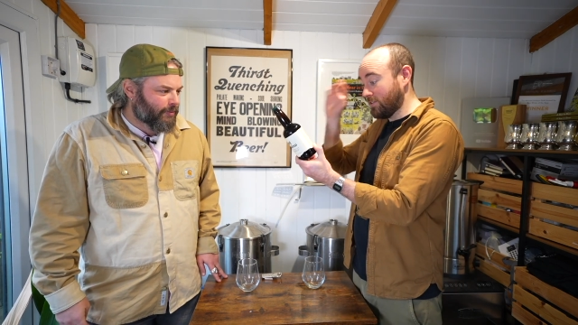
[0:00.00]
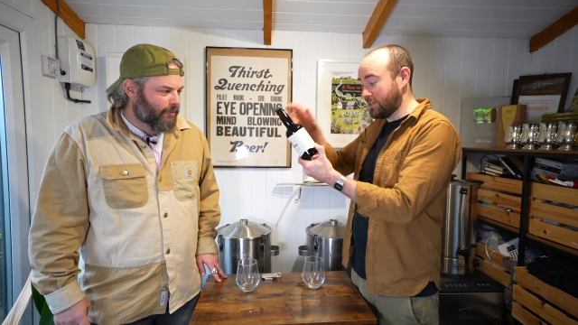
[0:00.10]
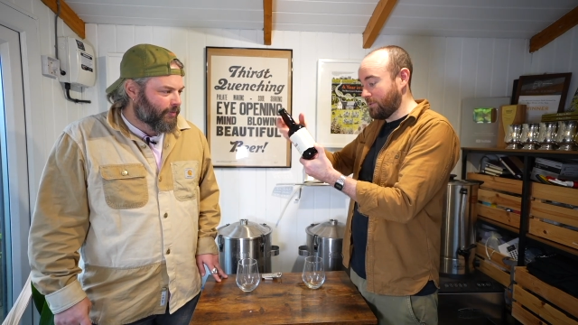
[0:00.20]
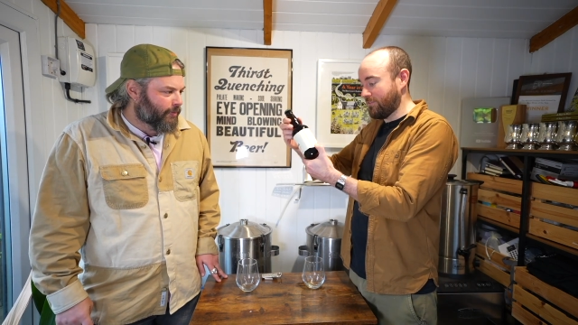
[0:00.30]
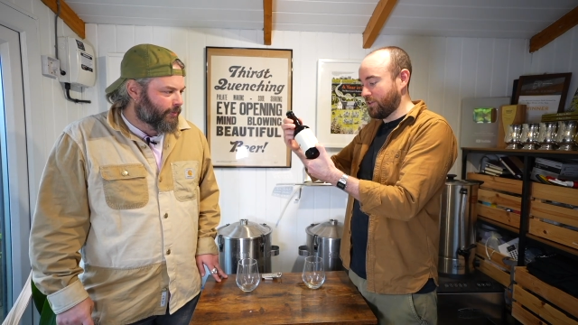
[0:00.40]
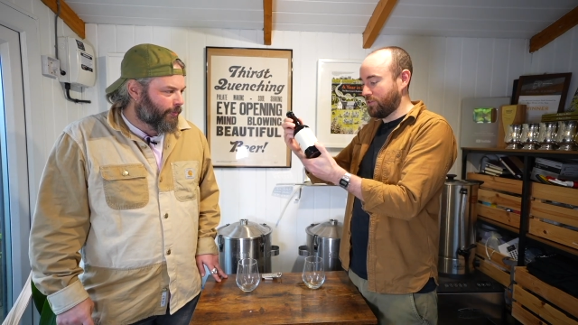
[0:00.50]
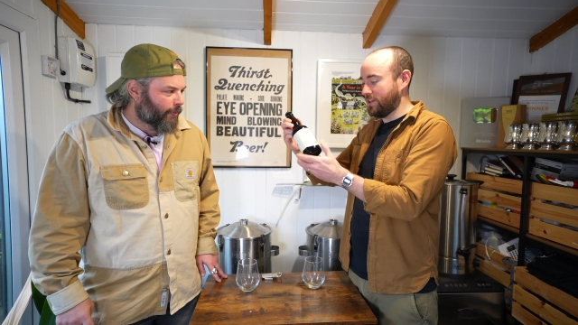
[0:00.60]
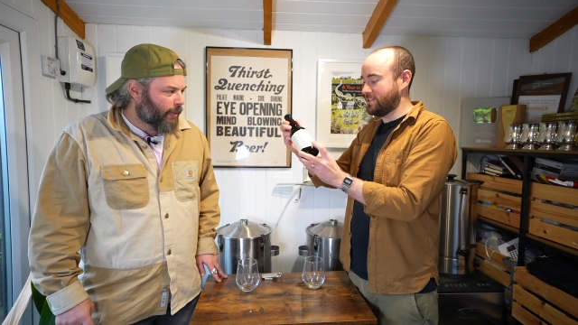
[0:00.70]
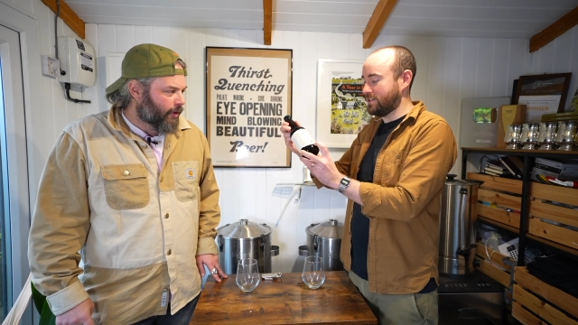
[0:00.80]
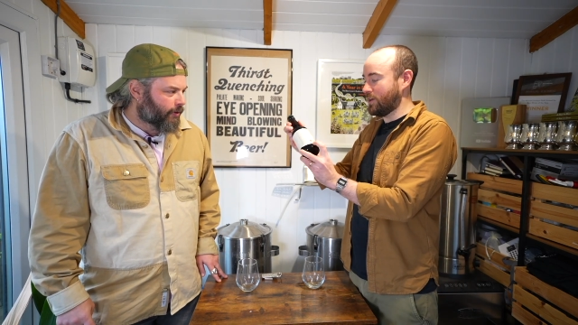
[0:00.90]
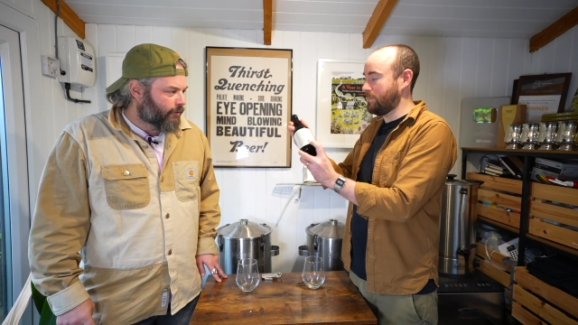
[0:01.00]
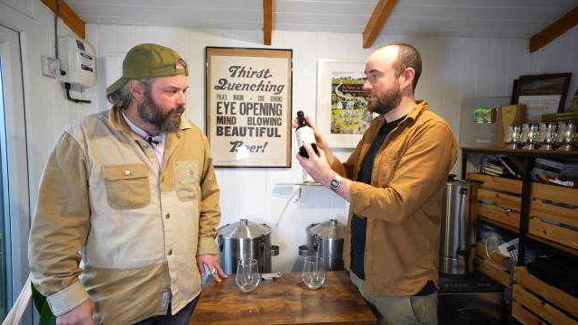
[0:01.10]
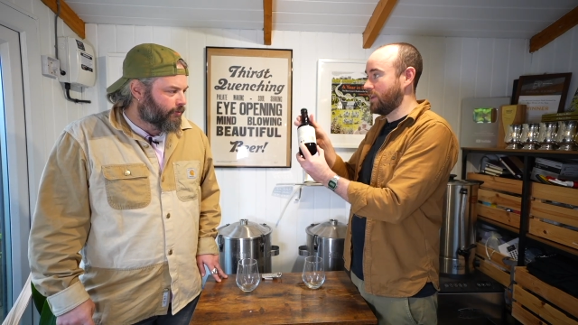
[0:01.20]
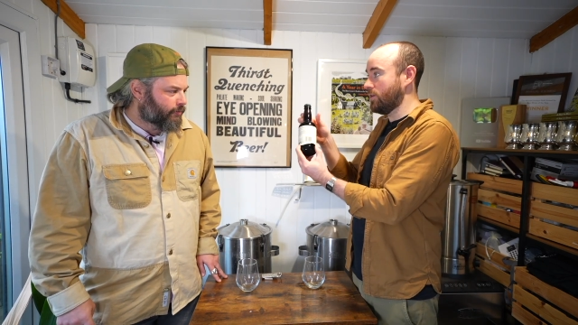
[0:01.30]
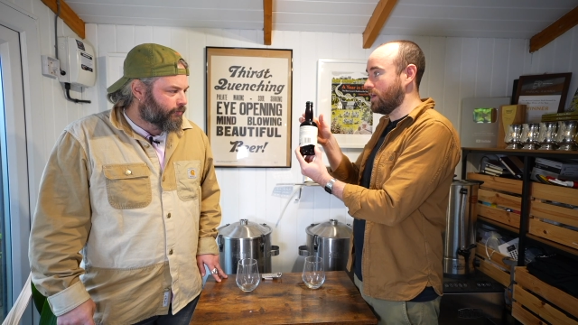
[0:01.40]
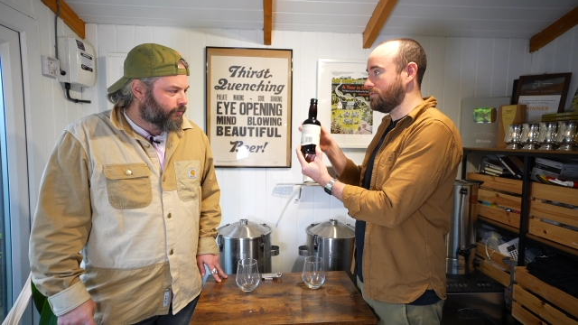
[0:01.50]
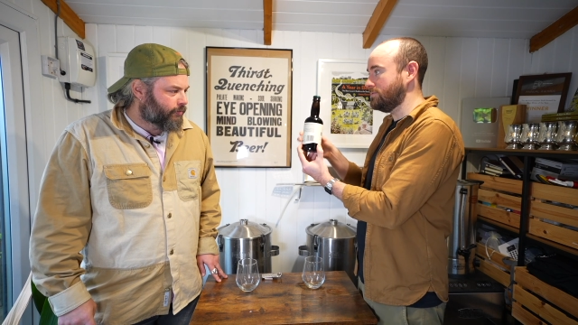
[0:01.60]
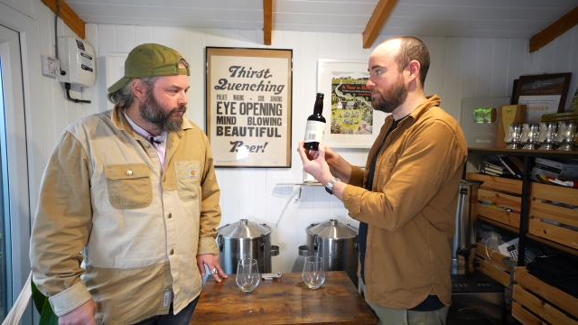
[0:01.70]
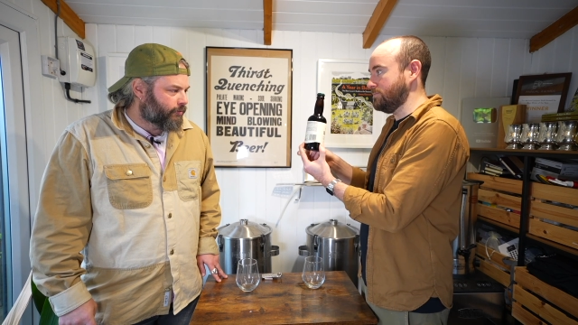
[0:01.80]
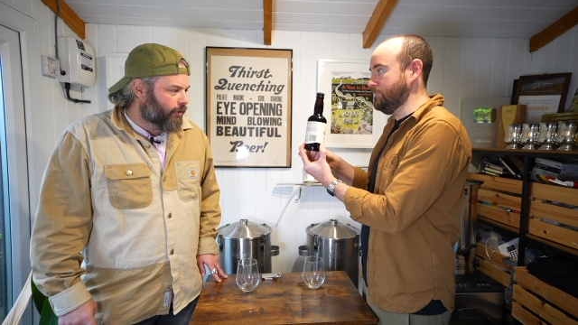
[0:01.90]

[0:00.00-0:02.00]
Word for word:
Speaker 1: Obviously, we have the authentic Trappist logo.